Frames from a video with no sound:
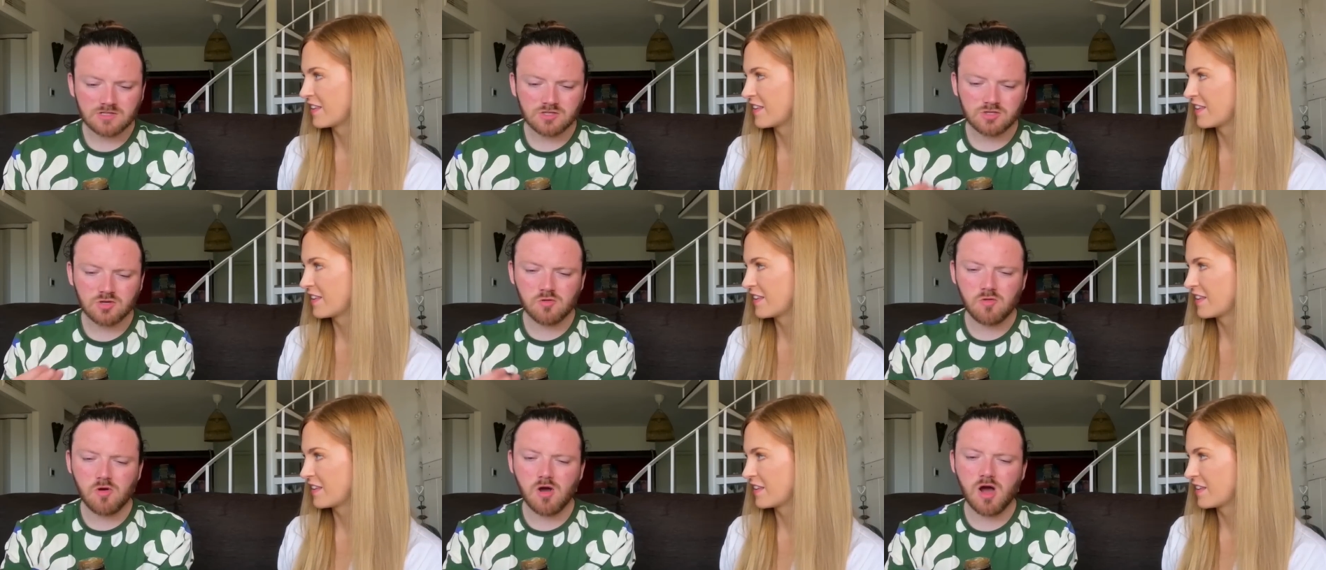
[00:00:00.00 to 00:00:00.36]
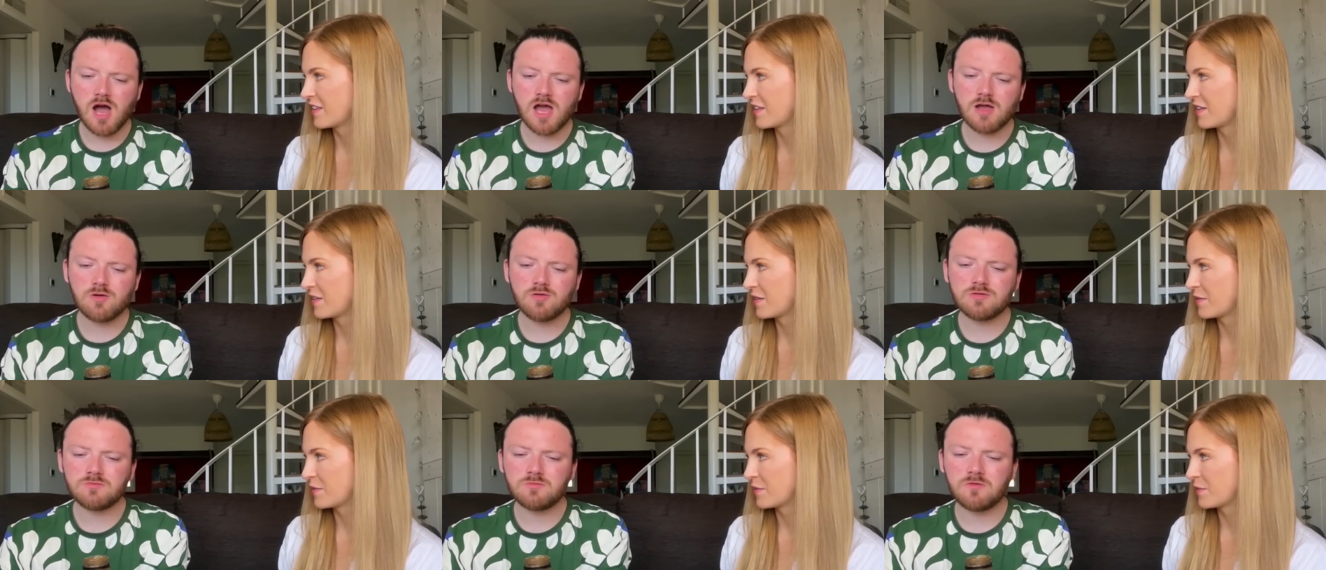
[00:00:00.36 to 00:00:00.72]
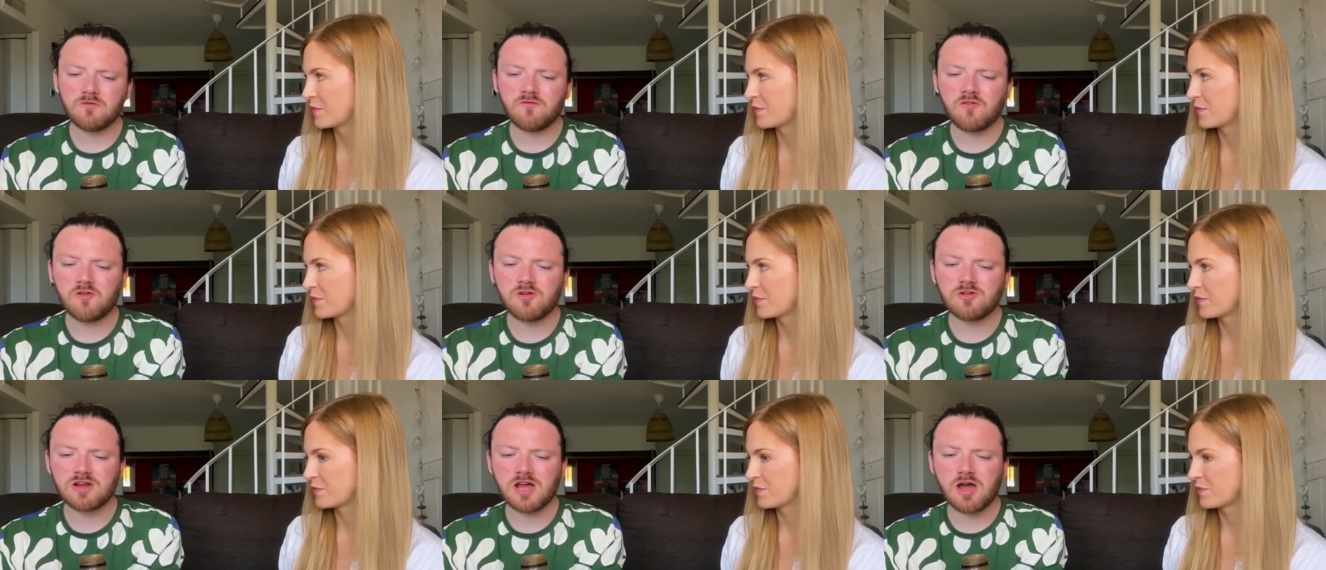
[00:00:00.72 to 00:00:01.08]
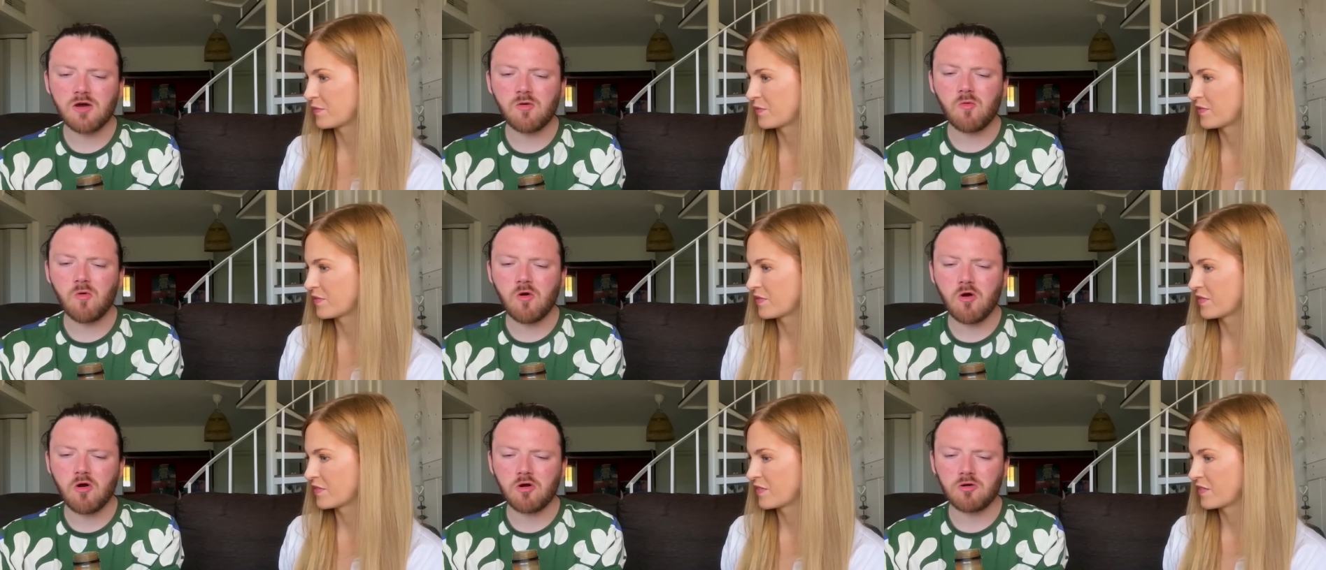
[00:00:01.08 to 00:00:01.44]
Speaker 1: Do you know what? I would prefer
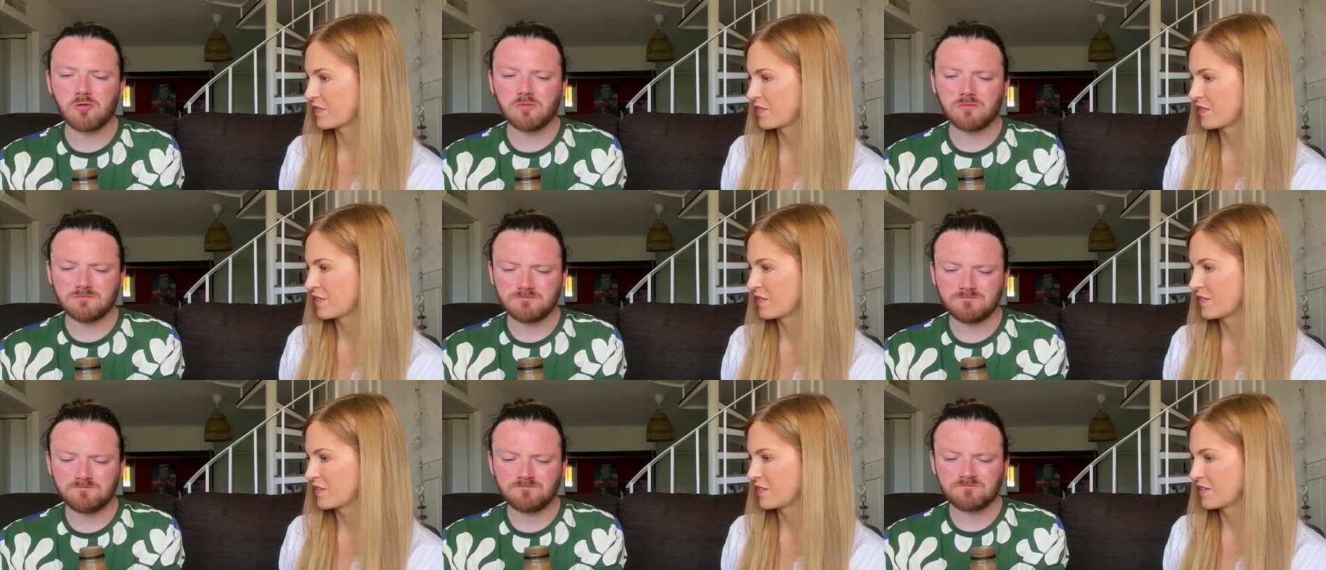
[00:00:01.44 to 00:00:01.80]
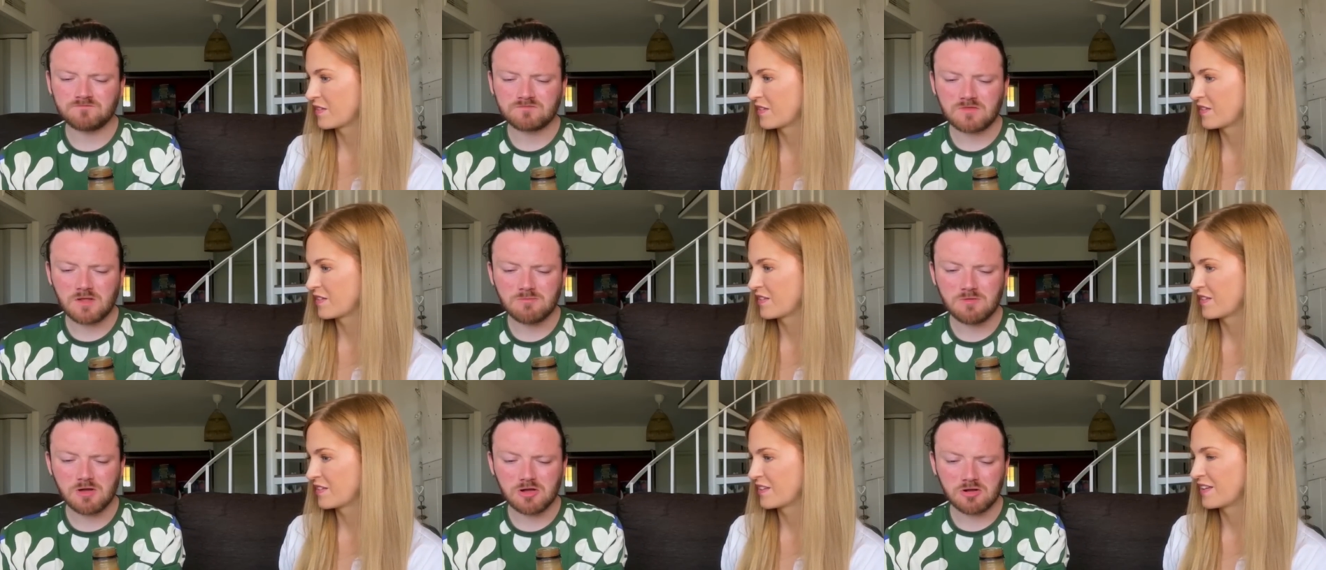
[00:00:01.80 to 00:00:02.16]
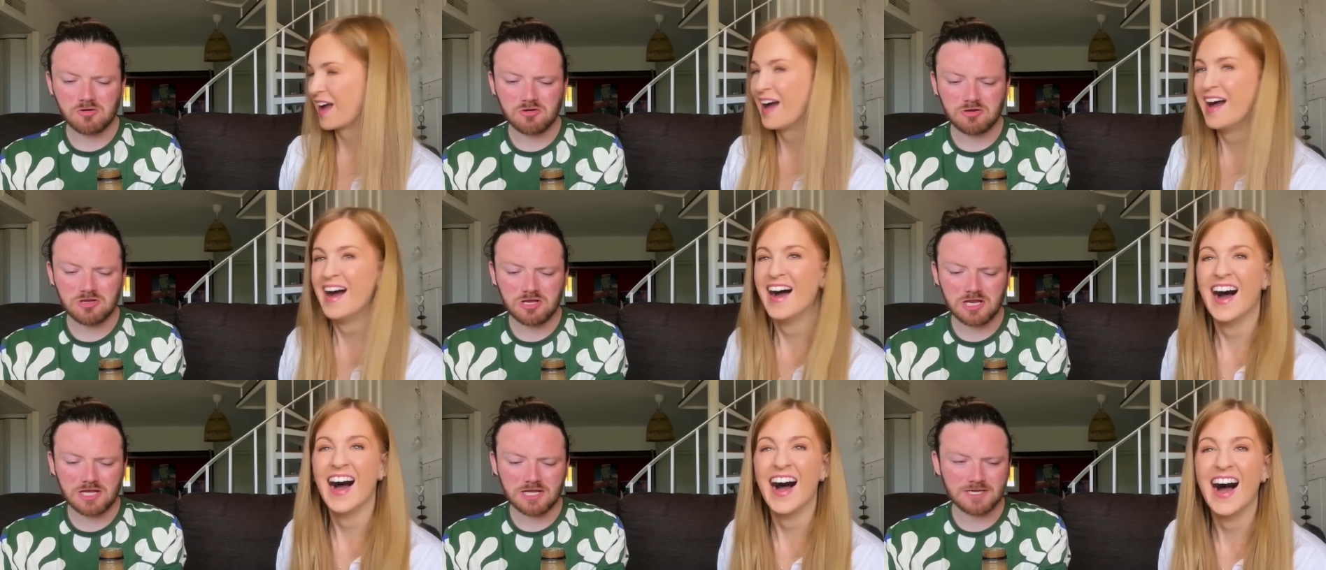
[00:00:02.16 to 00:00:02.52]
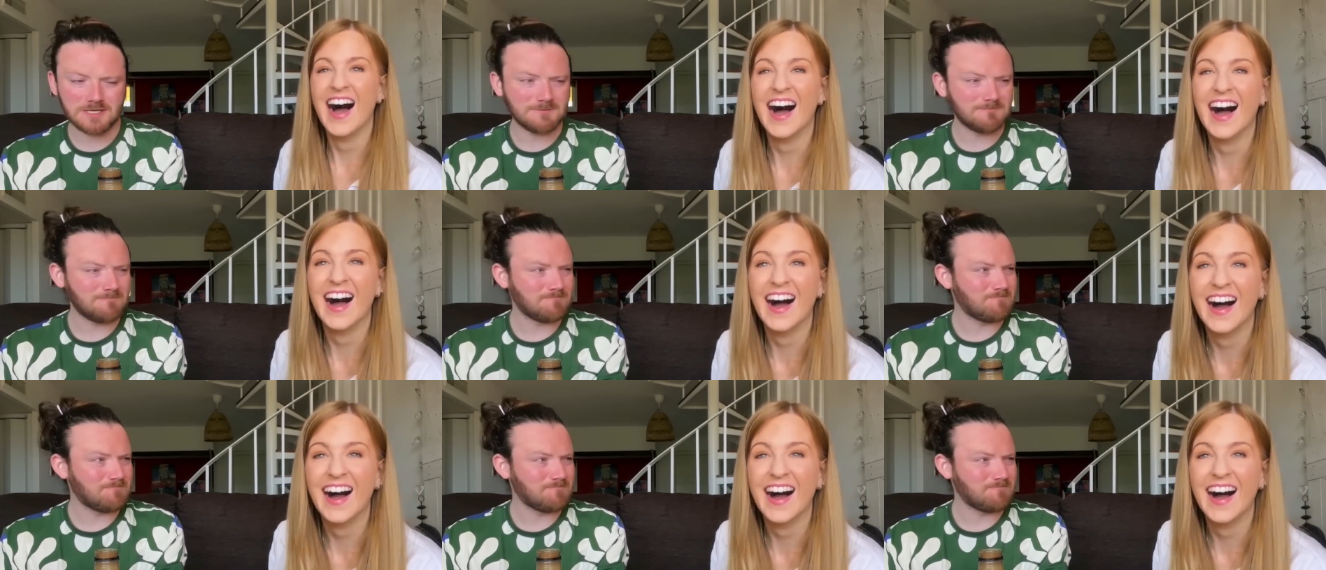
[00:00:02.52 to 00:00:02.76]
that warm. Not gonna lie.